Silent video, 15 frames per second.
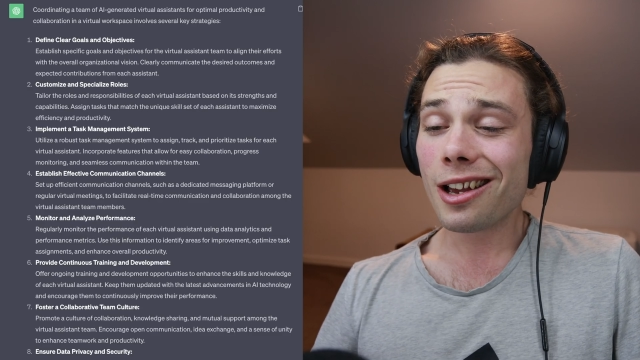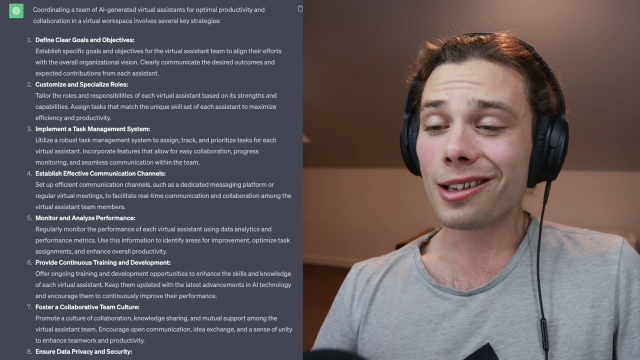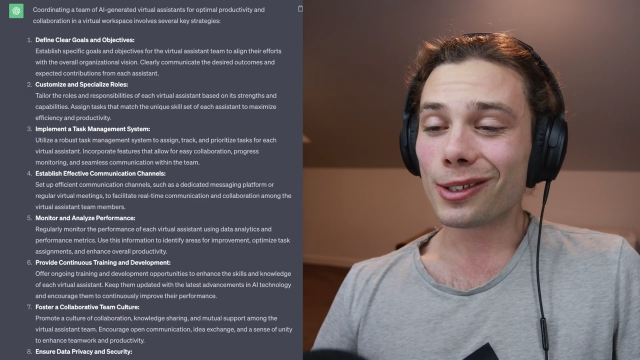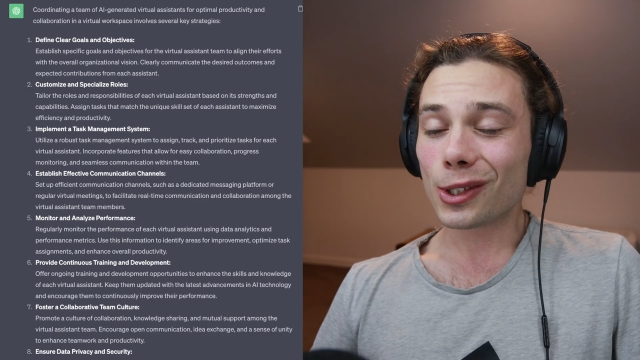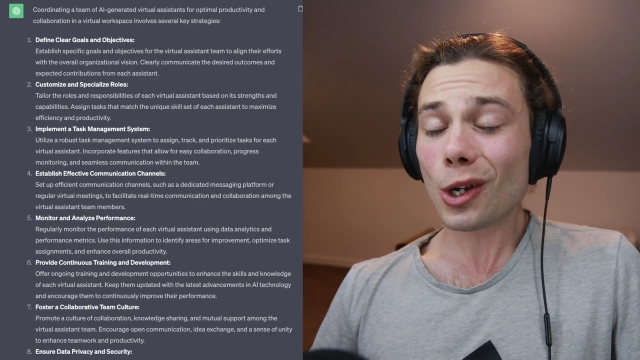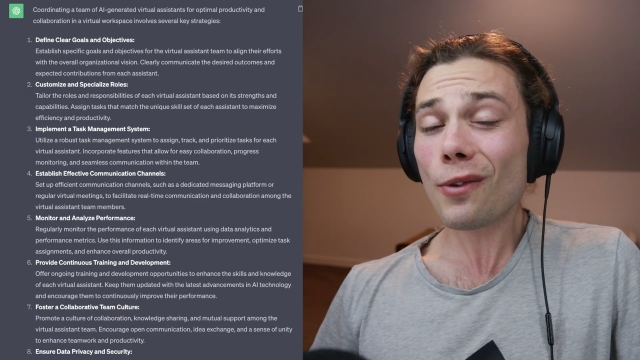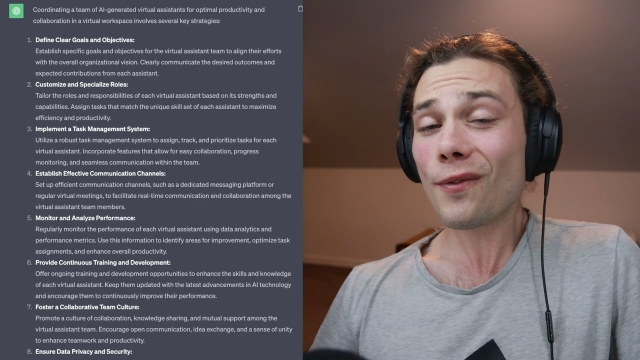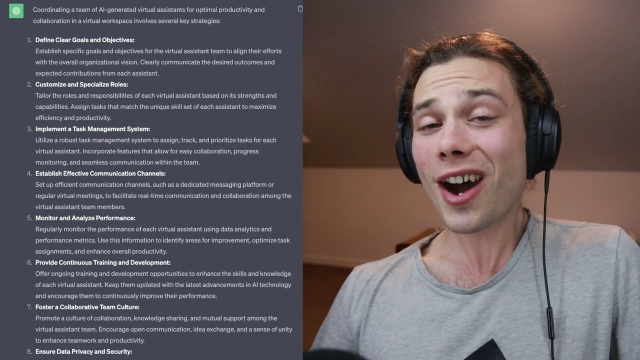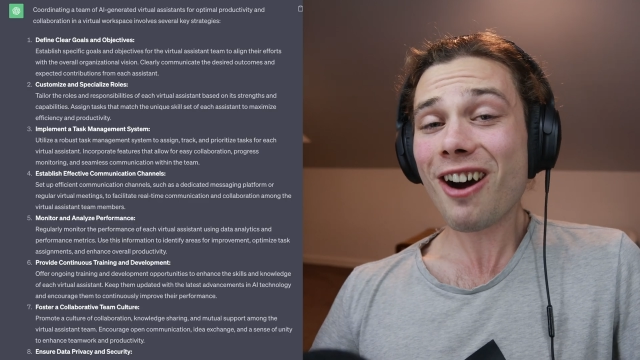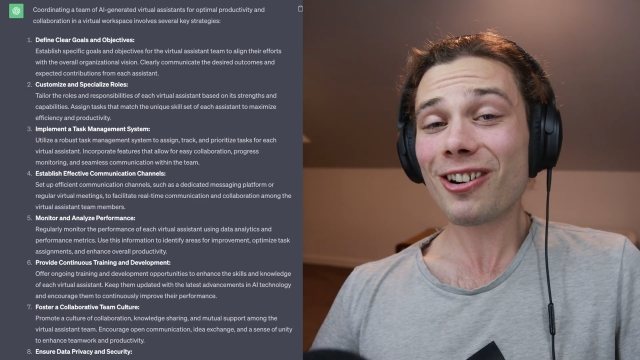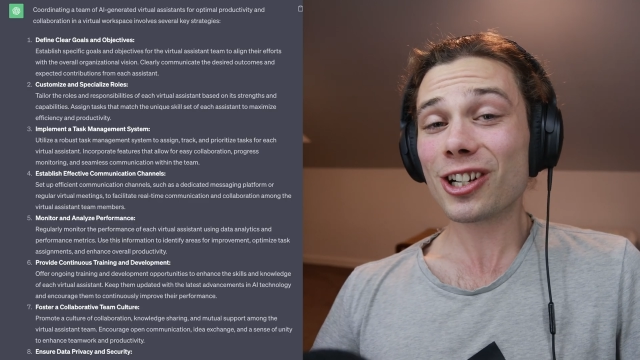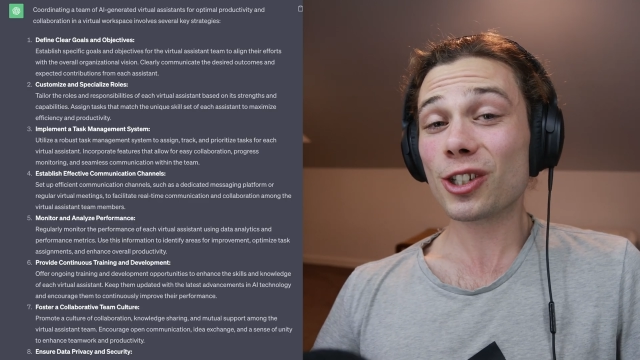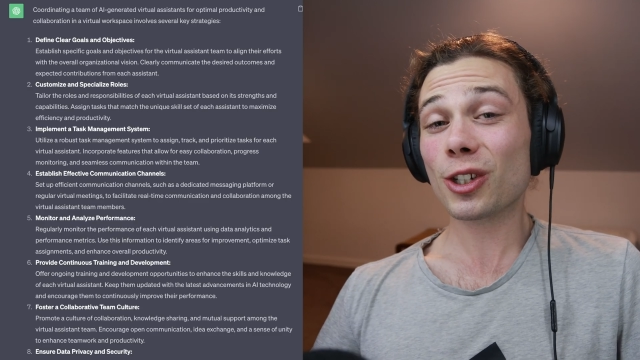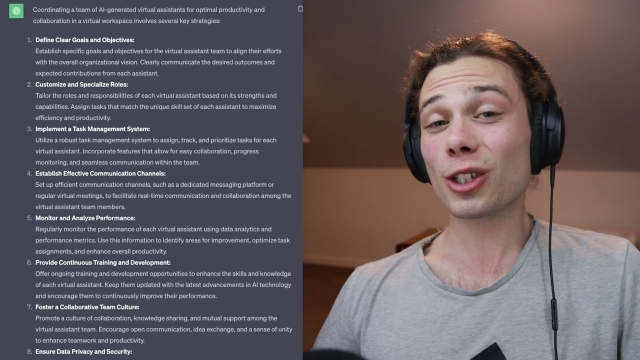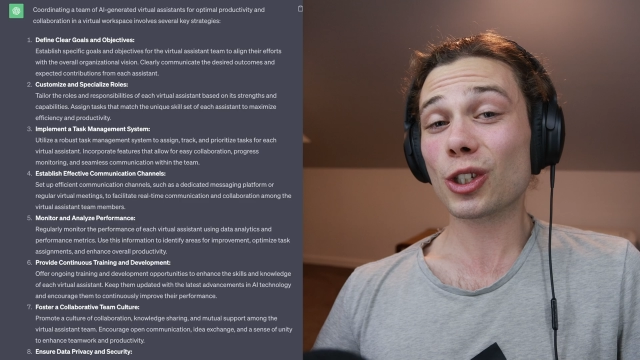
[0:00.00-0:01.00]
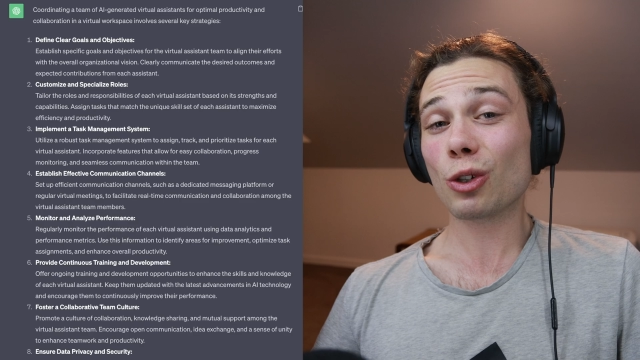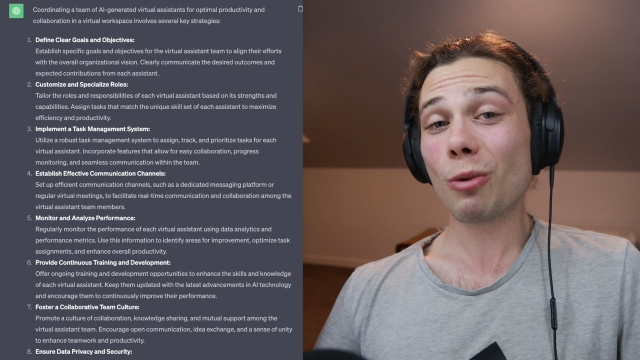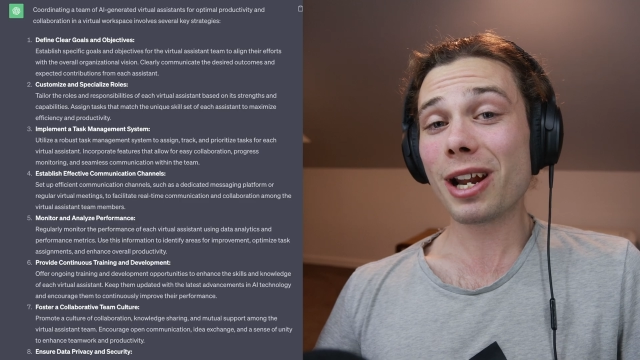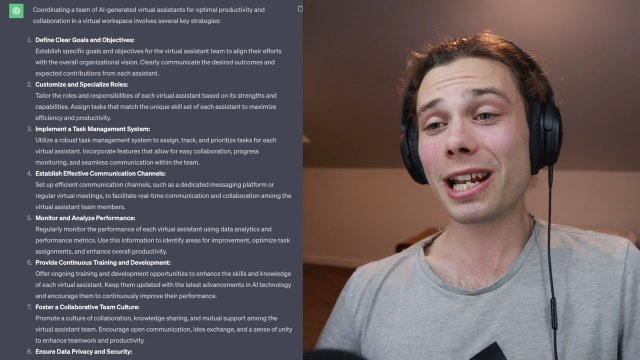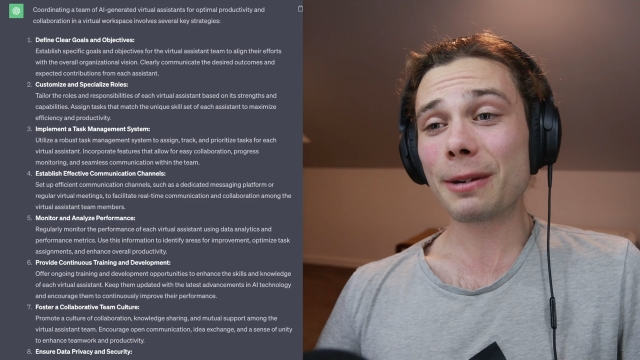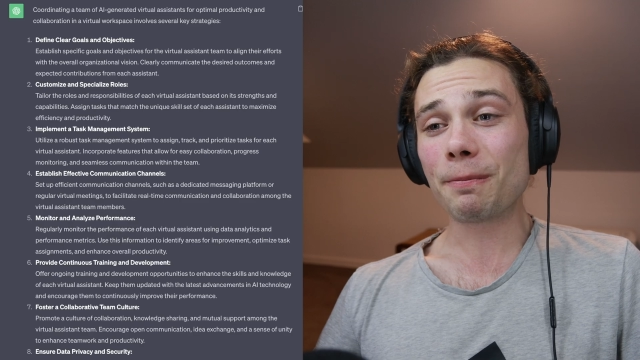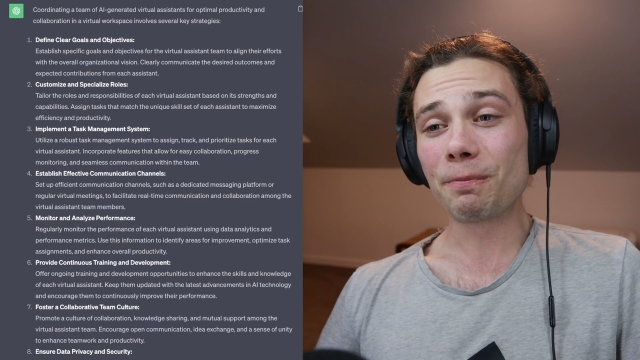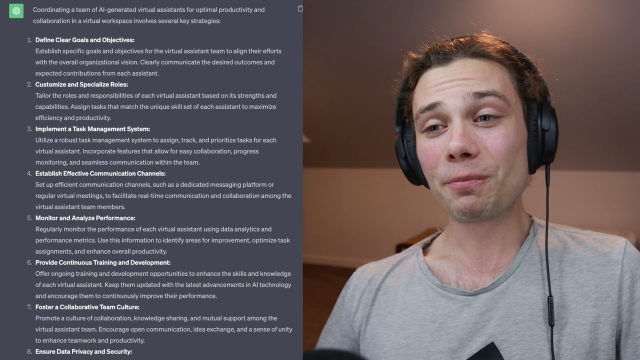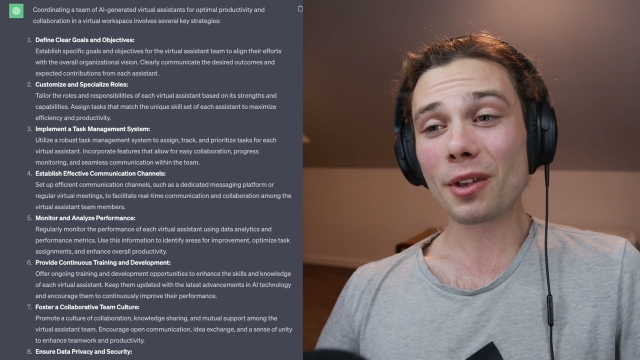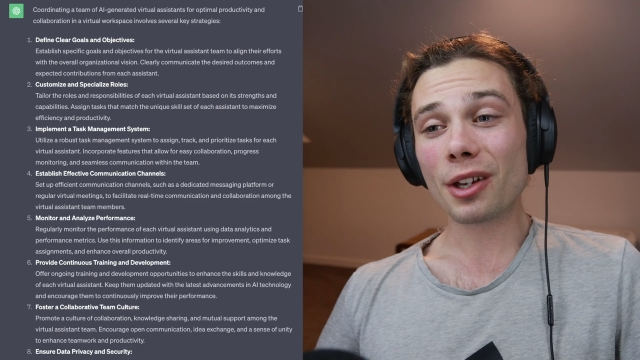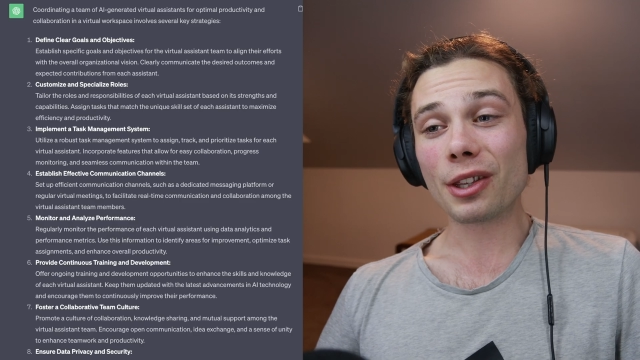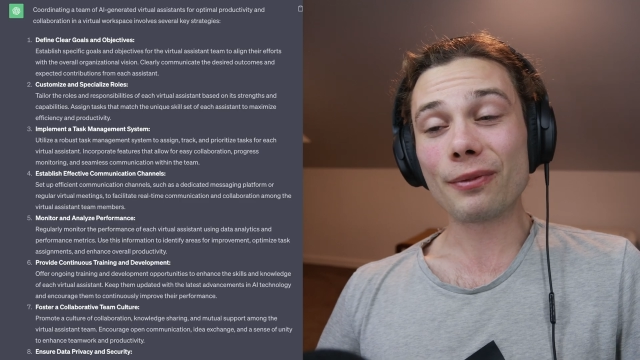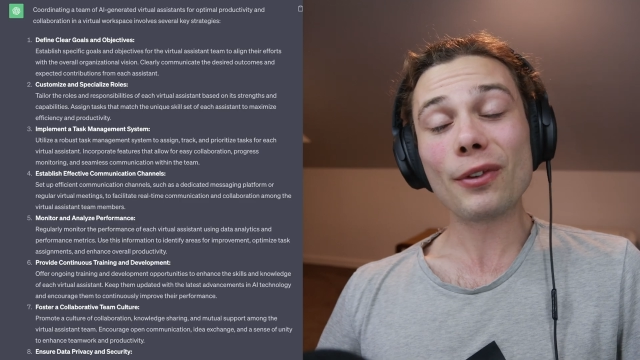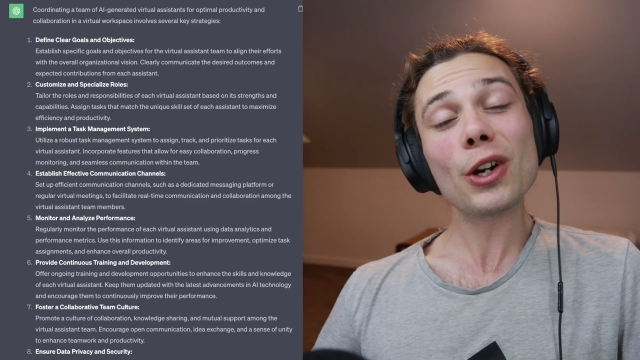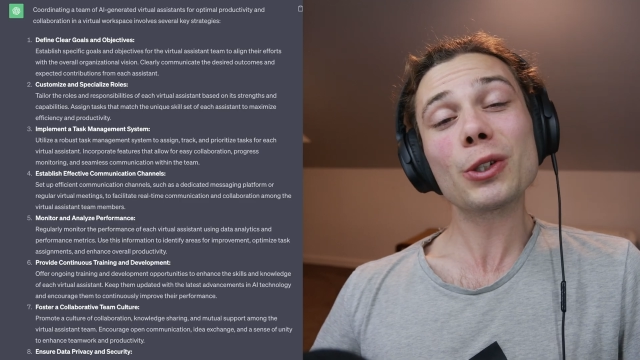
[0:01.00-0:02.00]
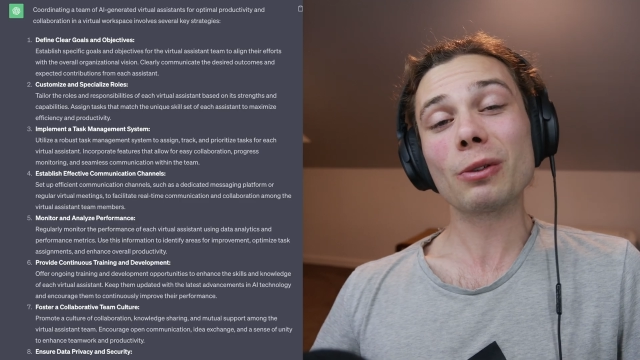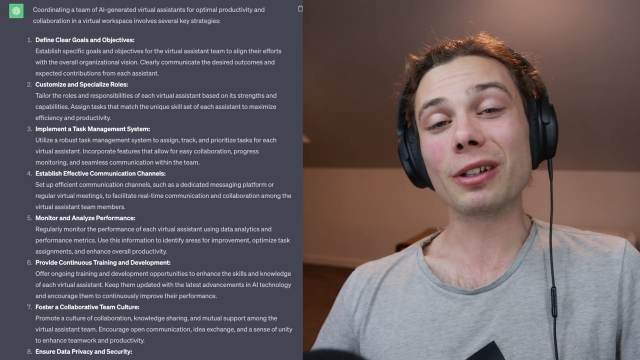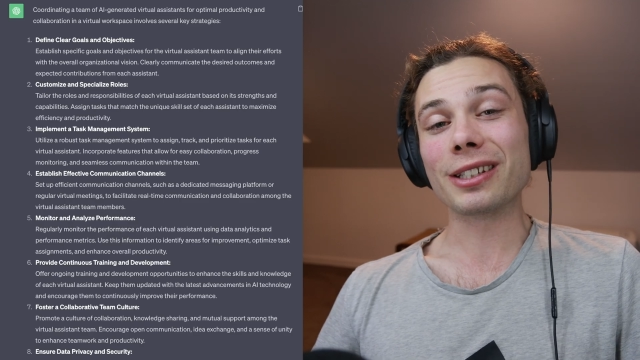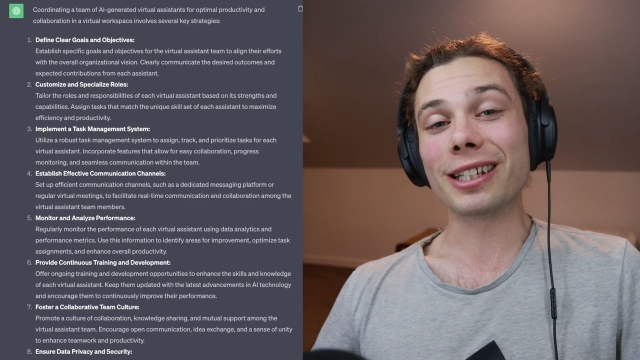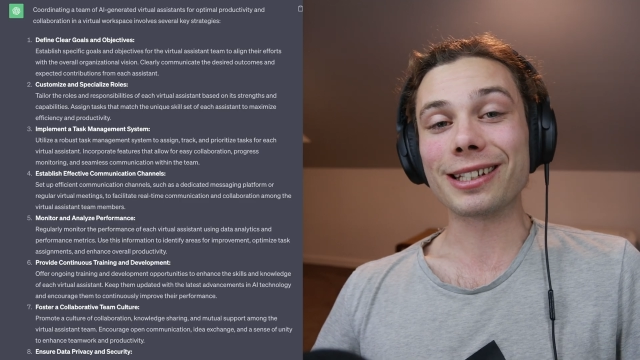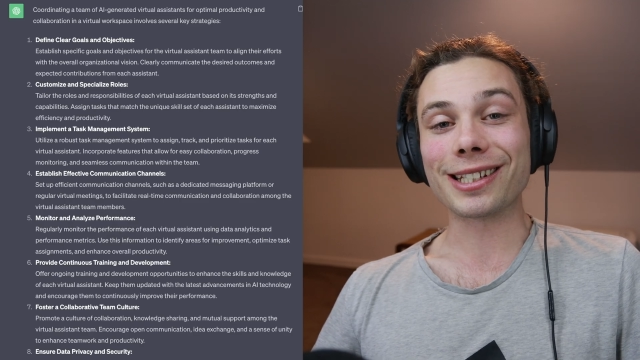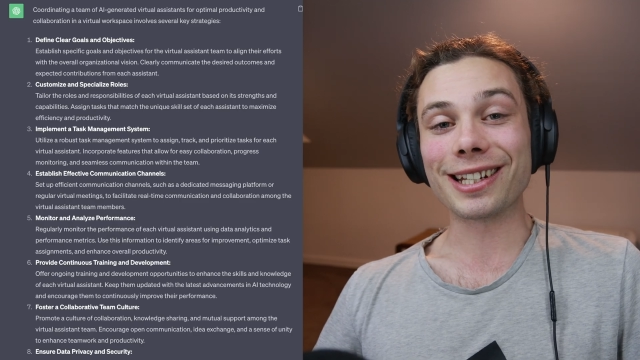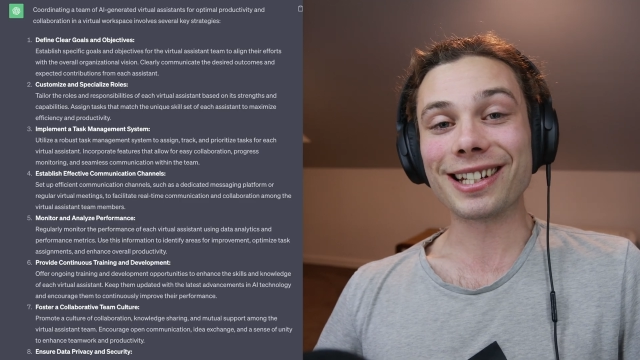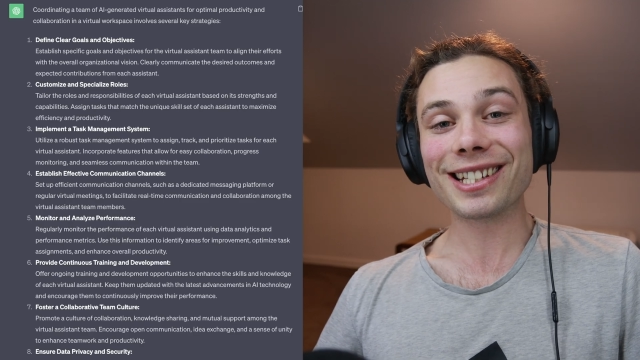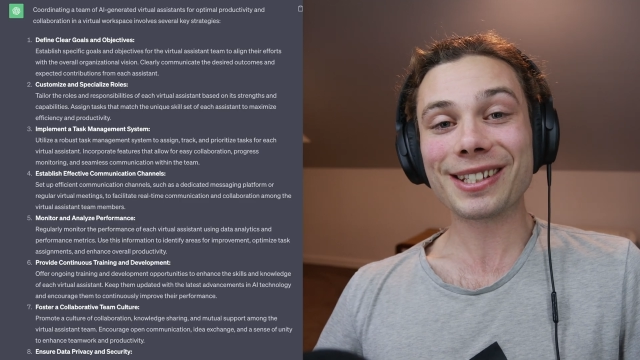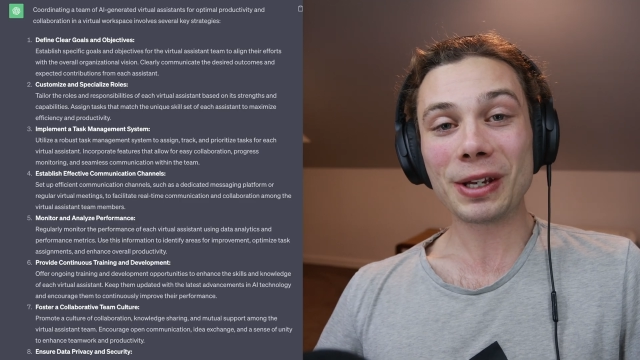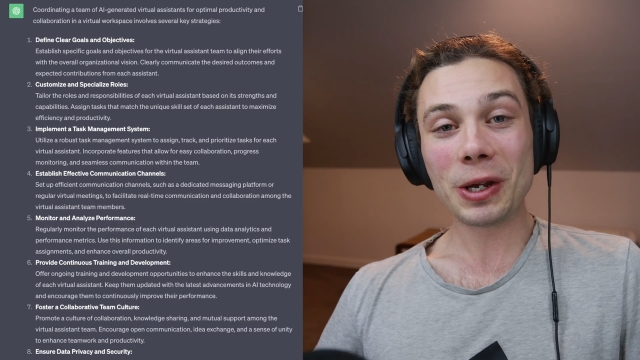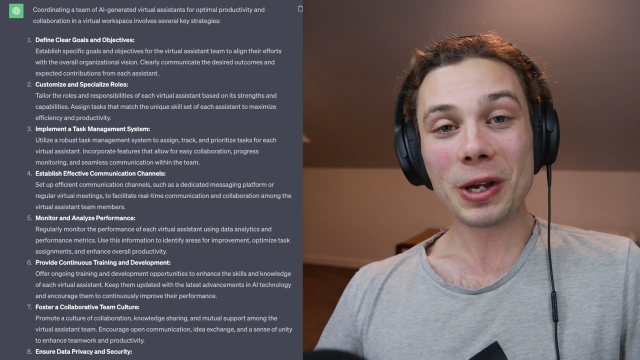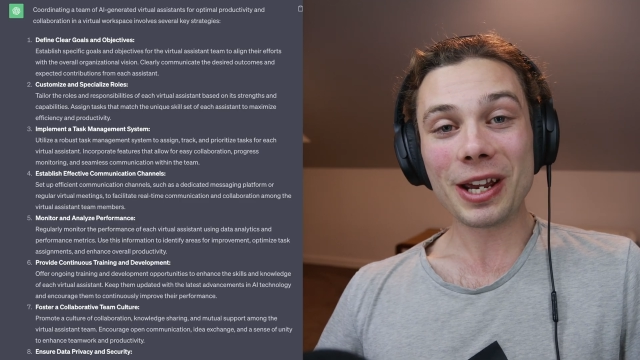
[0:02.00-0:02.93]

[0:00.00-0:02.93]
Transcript: So far, it's just treating the virtual assistants